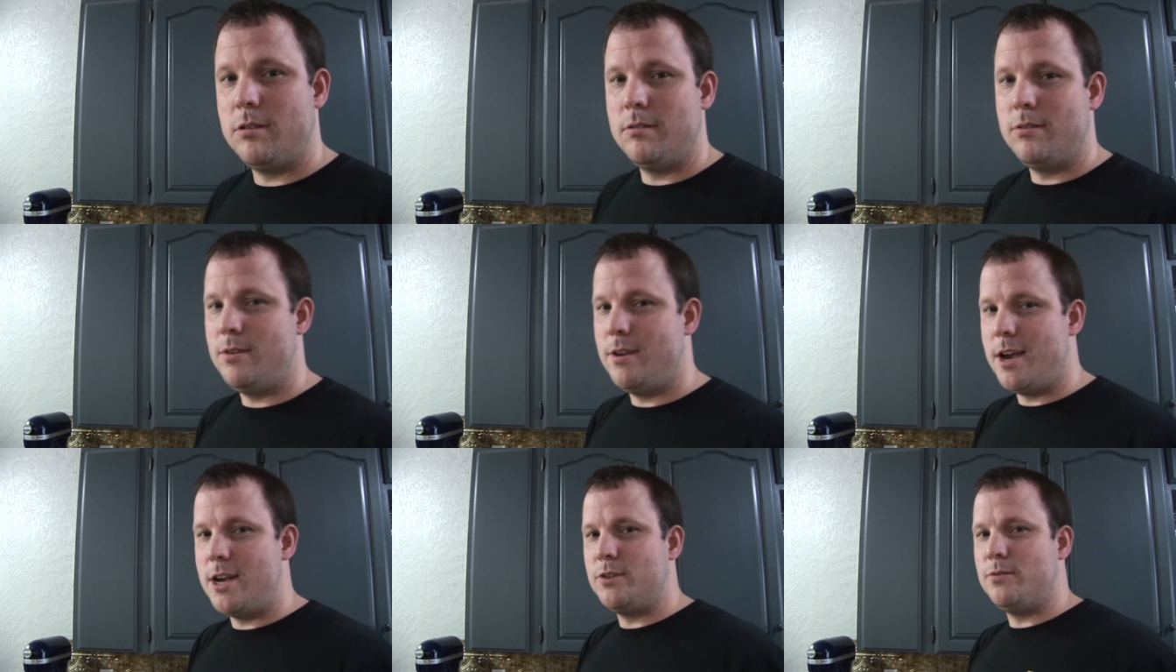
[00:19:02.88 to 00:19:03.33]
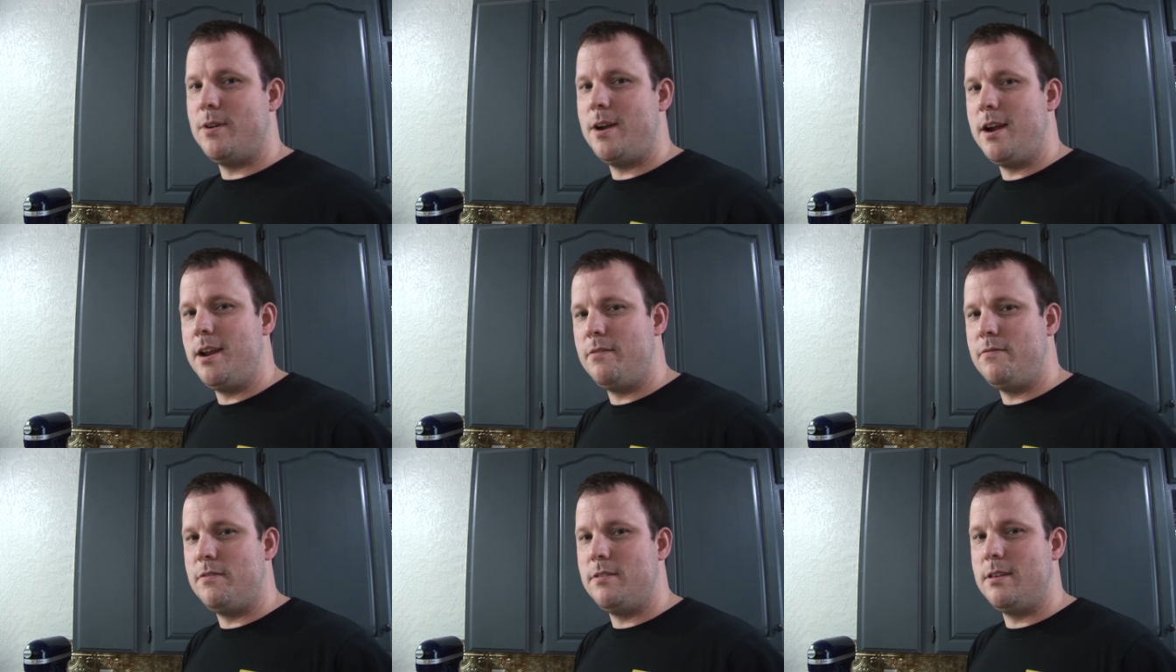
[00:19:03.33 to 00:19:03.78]
You guys
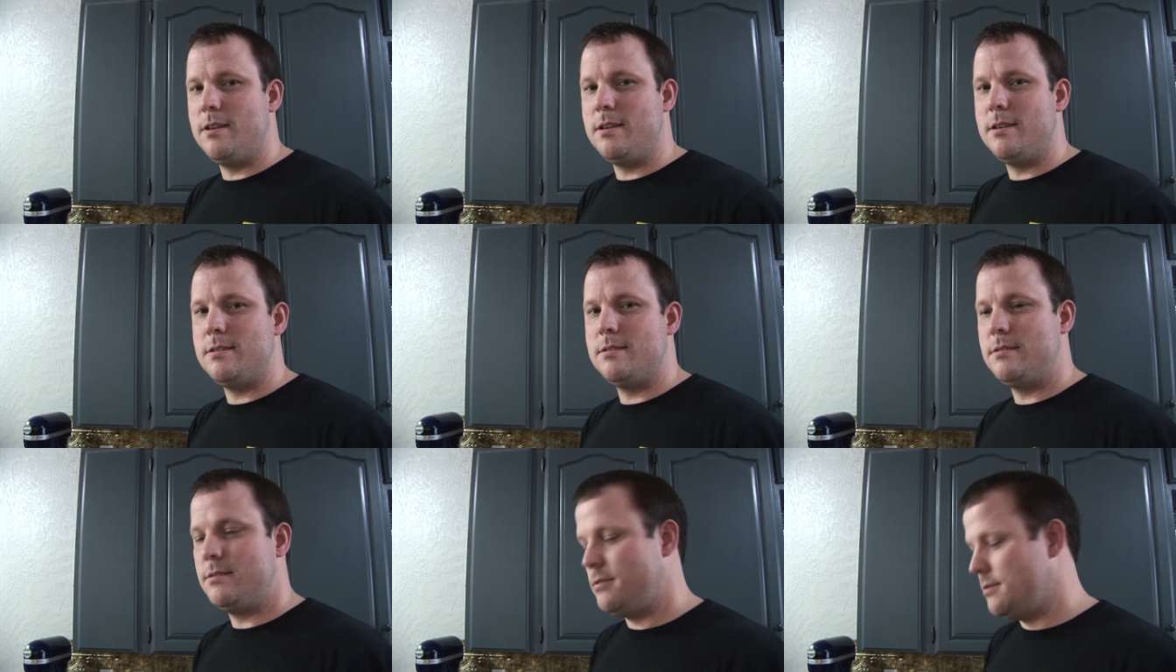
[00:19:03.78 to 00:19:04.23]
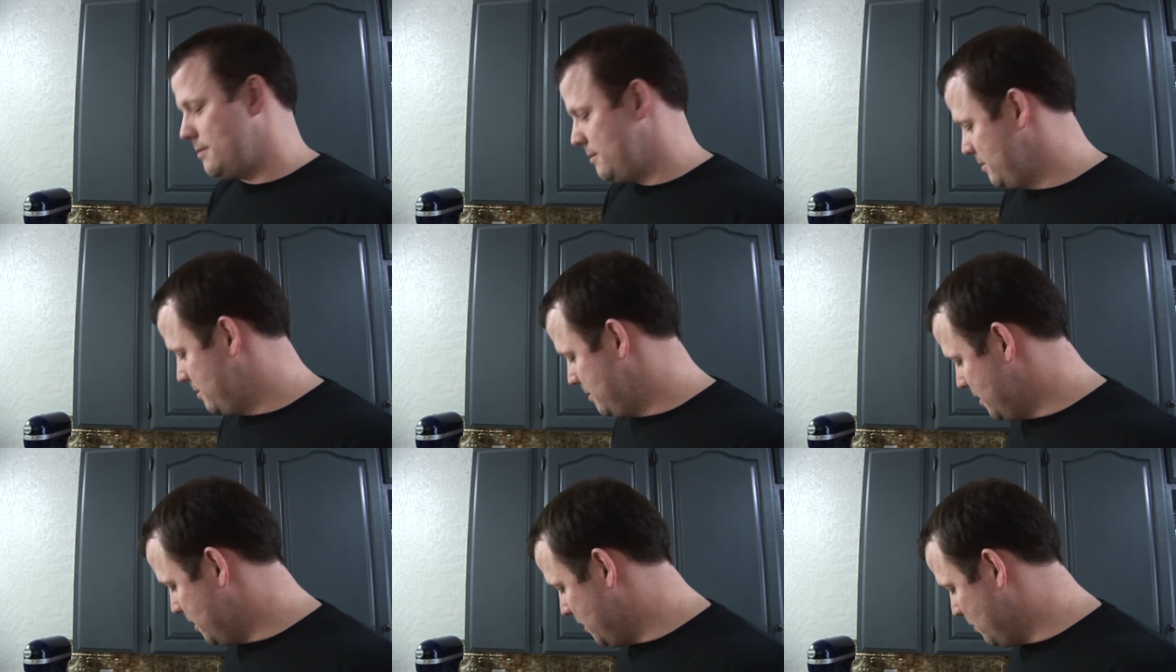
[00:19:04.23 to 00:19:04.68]
ready for this?
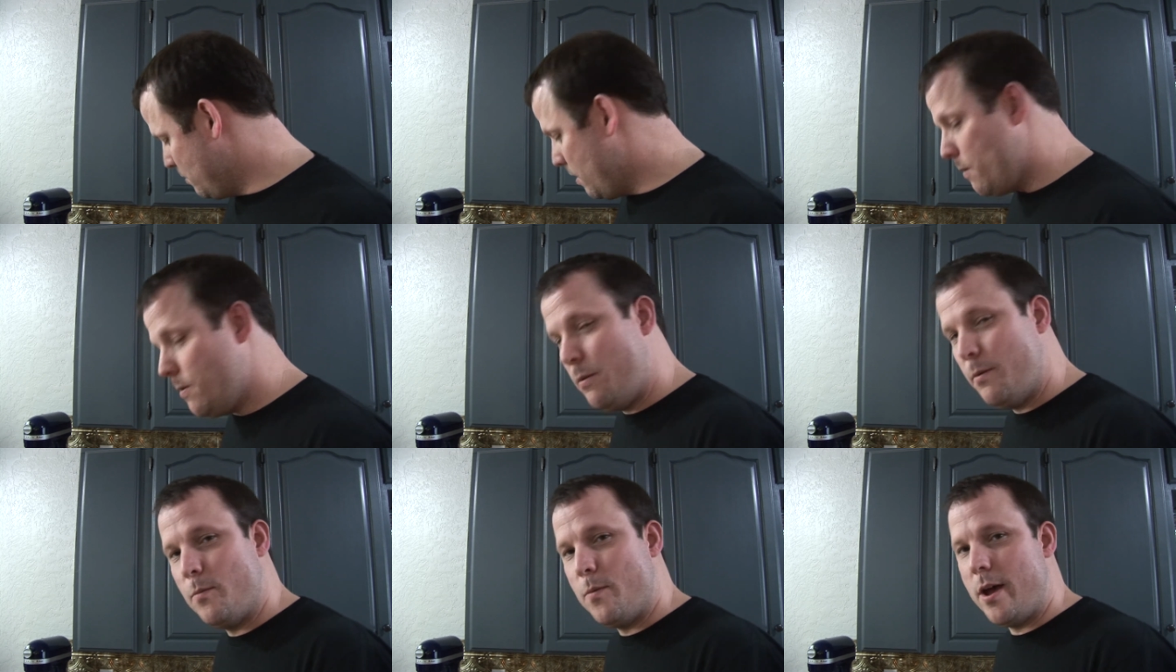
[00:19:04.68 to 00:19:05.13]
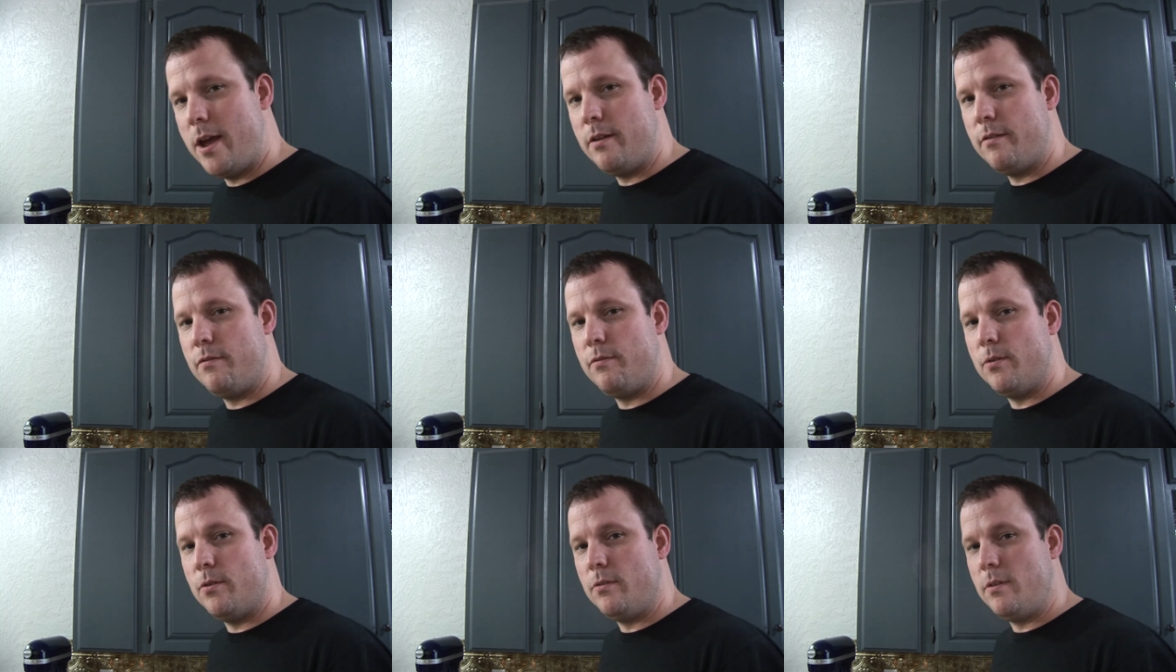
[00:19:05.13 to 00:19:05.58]
This is what we've been waiting
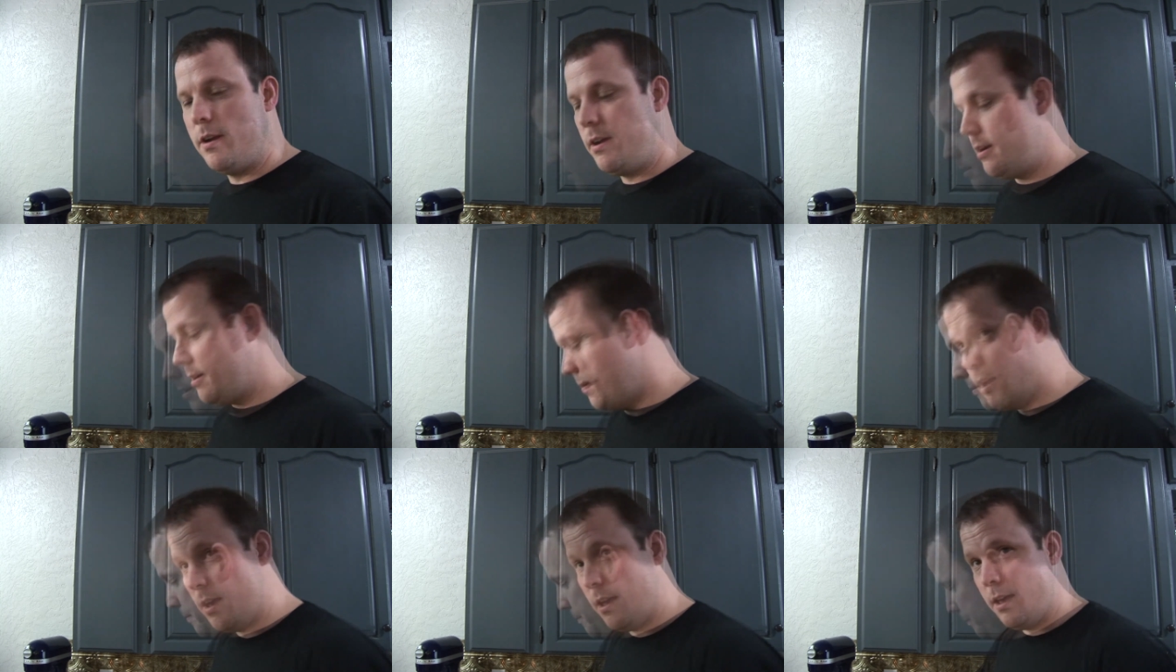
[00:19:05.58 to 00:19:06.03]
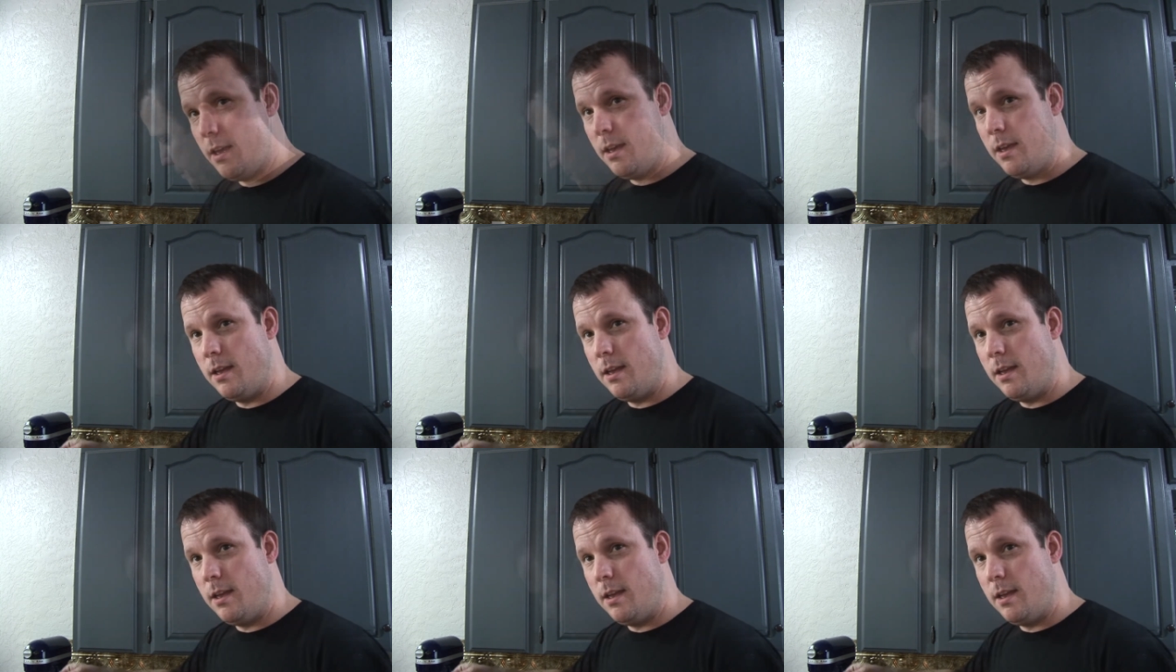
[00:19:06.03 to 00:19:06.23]
for right here.